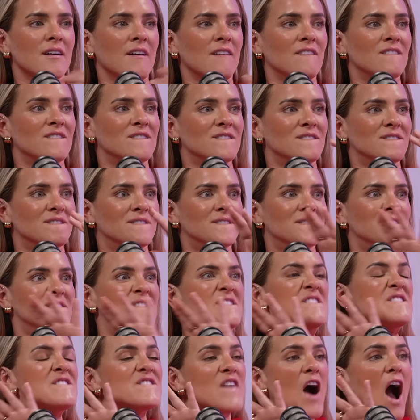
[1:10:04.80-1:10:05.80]

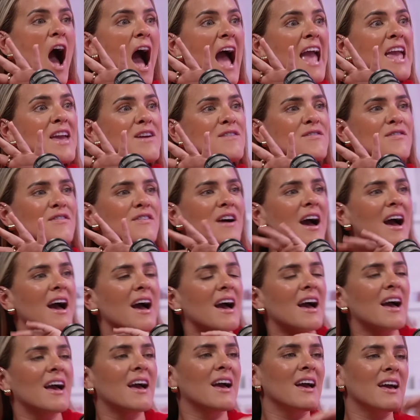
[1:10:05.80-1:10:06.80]
five. Five.
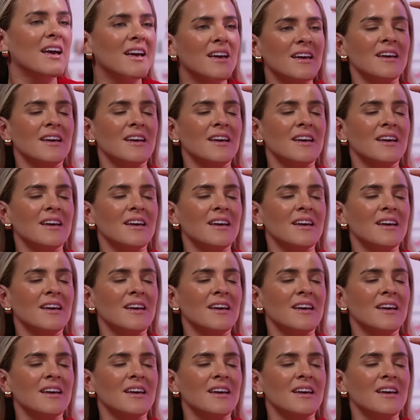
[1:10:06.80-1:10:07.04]
Can you believe